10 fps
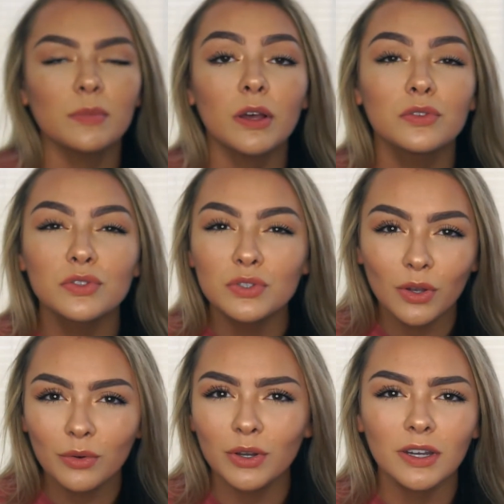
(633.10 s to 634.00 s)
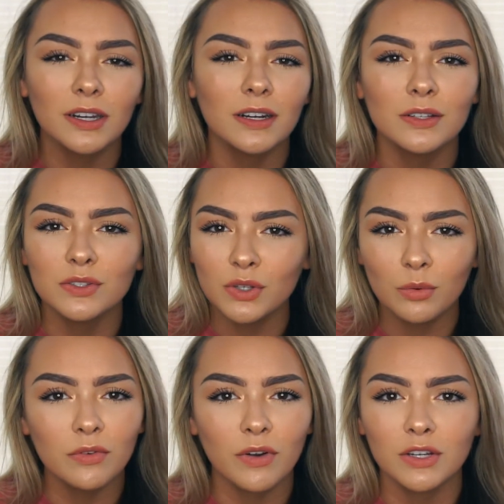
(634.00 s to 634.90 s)
smells so good and it's so
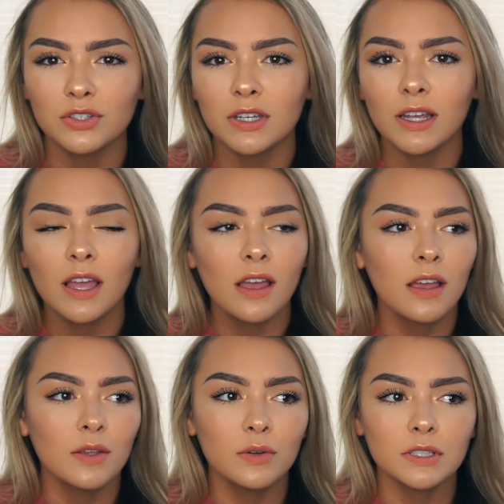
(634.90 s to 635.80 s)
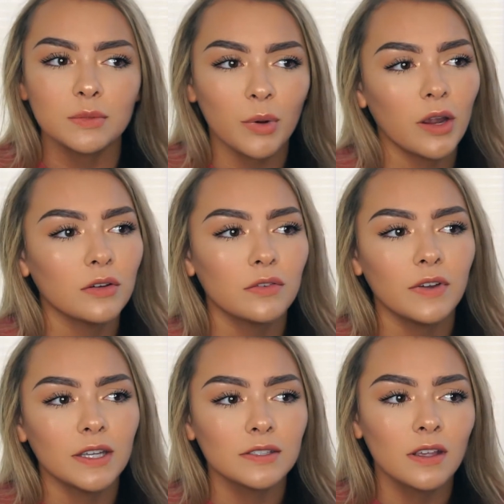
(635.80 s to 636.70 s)
refreshing. You can spray it on your
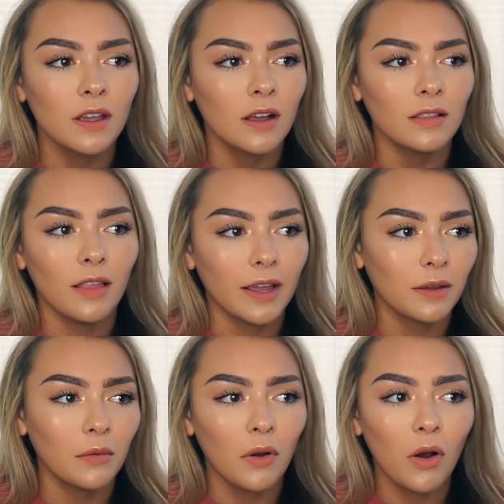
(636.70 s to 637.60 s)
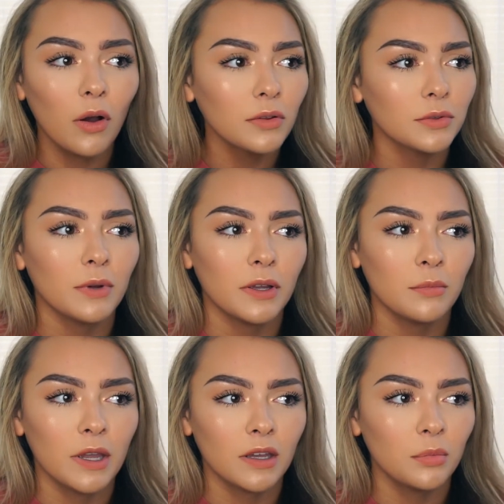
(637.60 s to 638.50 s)
face like all throughout
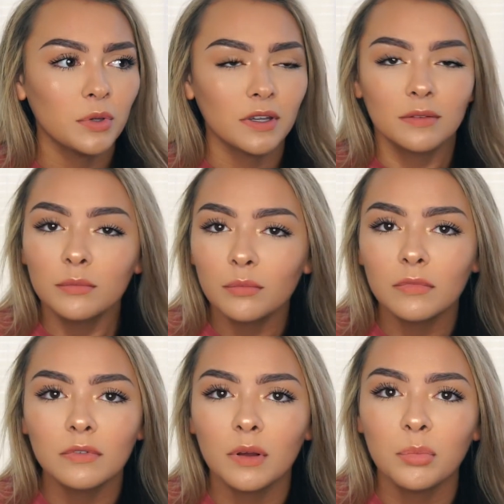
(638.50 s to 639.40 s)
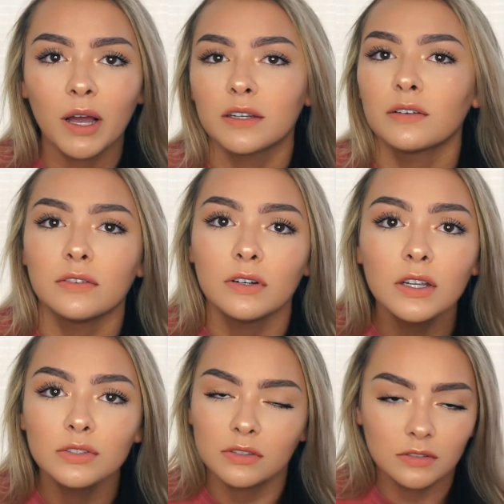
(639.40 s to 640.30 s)
your makeup. You can apply your
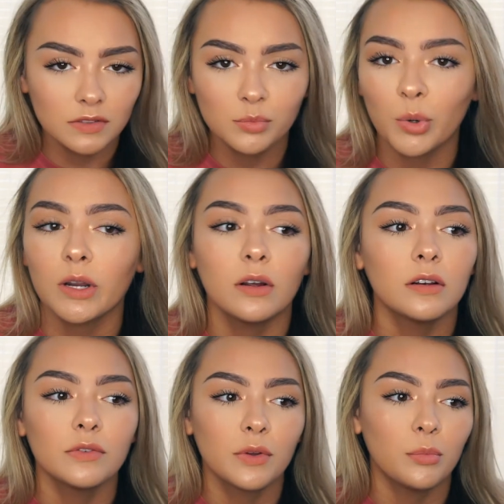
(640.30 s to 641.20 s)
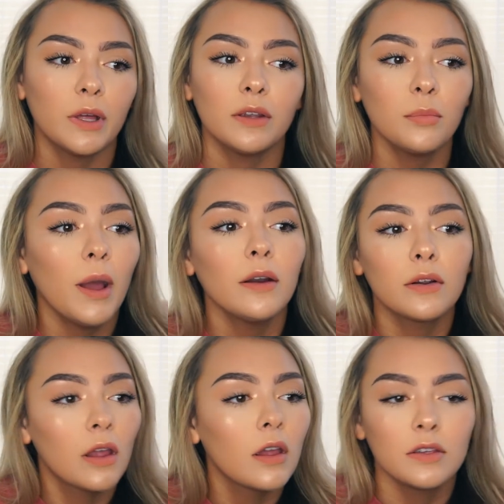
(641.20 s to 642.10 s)
foundation, spray it on. You can apply your
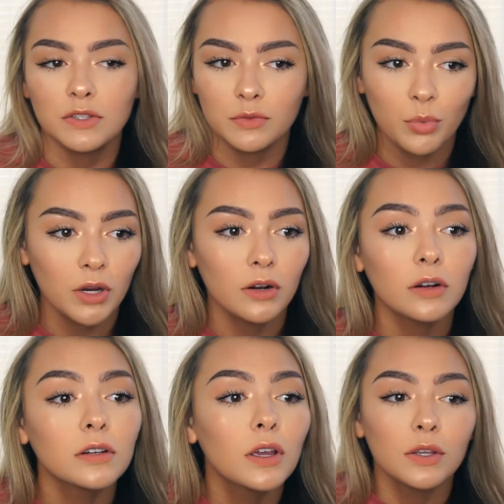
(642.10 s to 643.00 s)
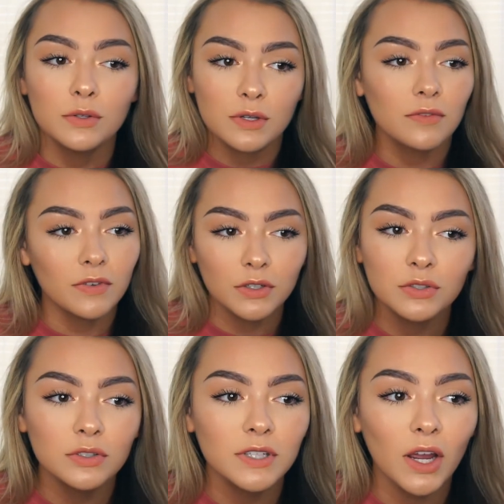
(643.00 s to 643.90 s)
powder, spray it on. You can
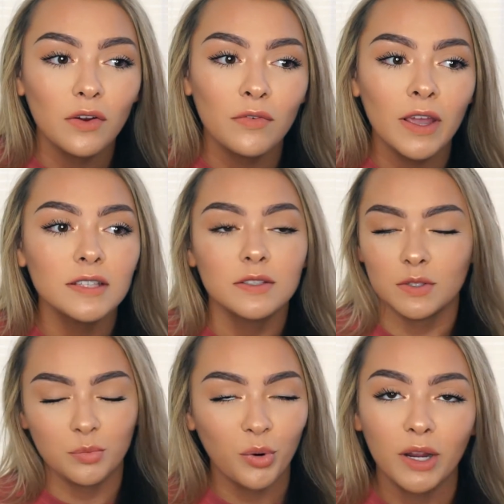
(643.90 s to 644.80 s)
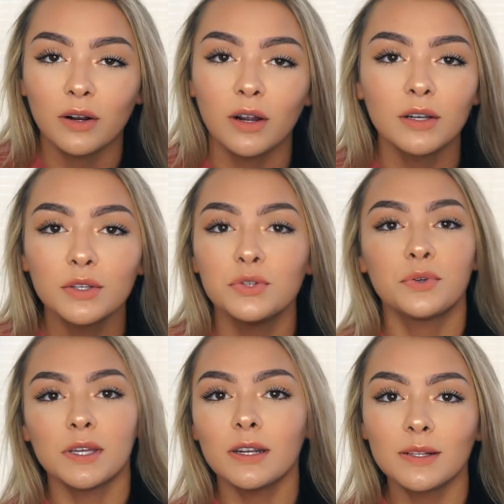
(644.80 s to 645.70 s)
finish your entire face, spray it on.
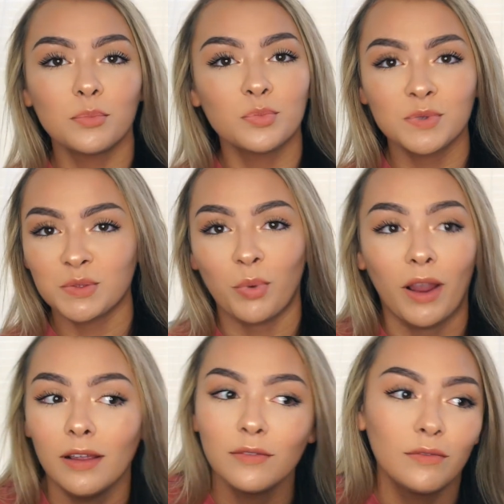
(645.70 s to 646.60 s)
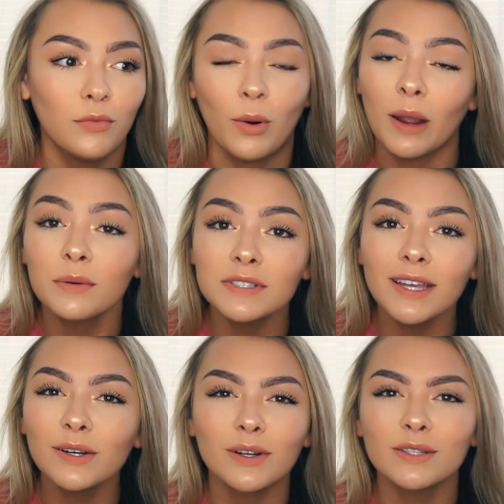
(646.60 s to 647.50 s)
You can spray it 4 hours
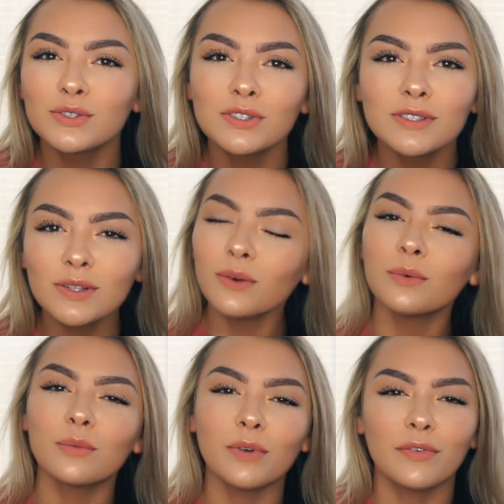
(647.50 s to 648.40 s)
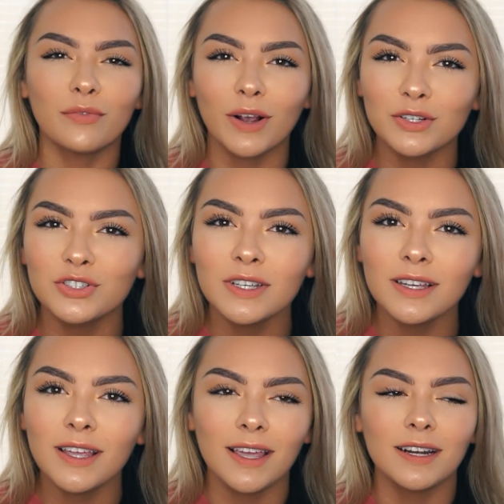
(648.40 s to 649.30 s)
later. It's just so
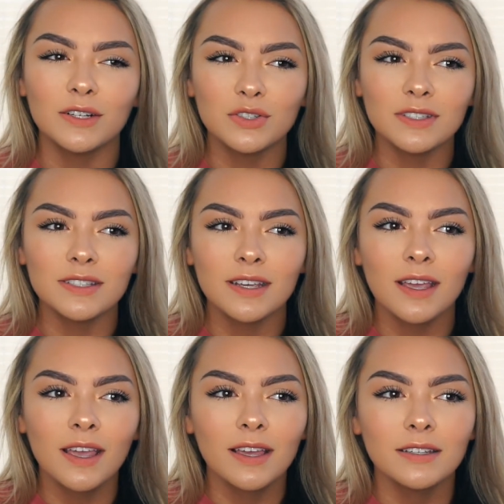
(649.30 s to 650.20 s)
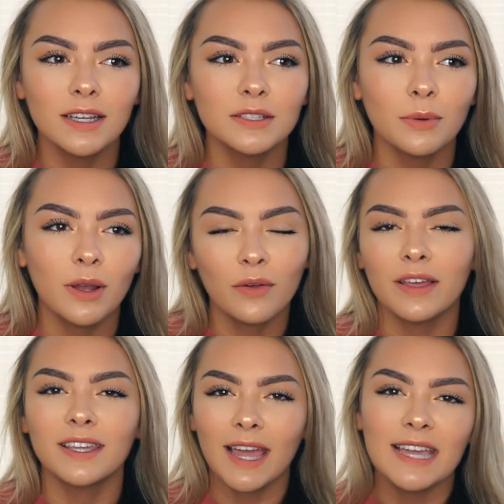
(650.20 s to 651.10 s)
refreshing and it just takes away all
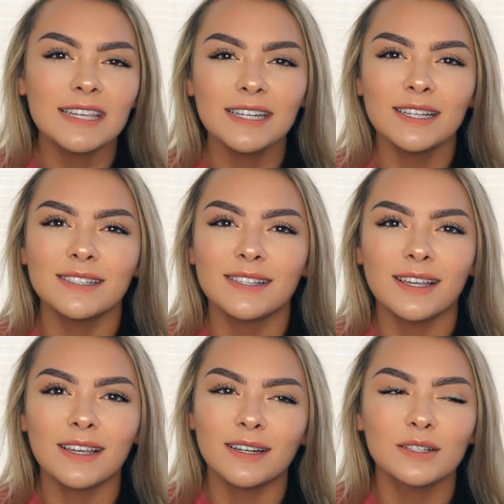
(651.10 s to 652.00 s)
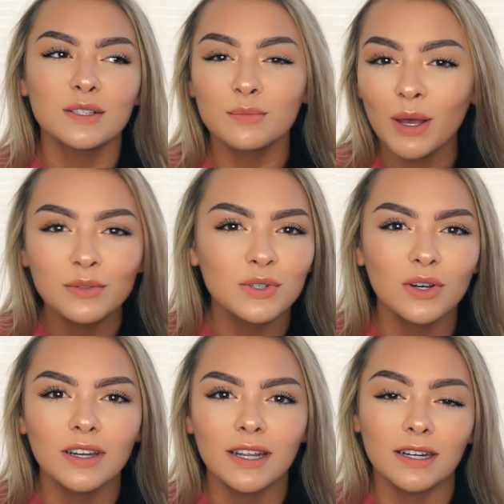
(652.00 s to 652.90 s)
that cakiness and it smells
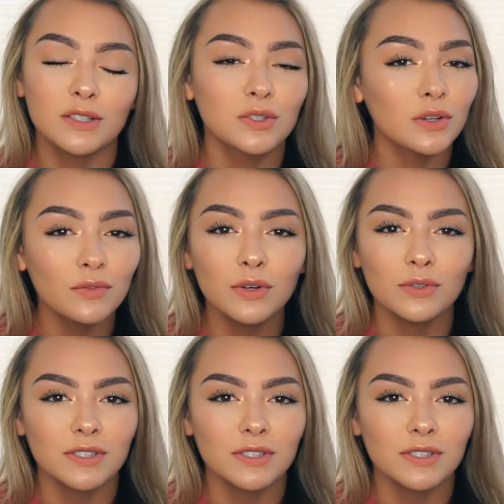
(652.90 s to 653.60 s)
good and it's good for your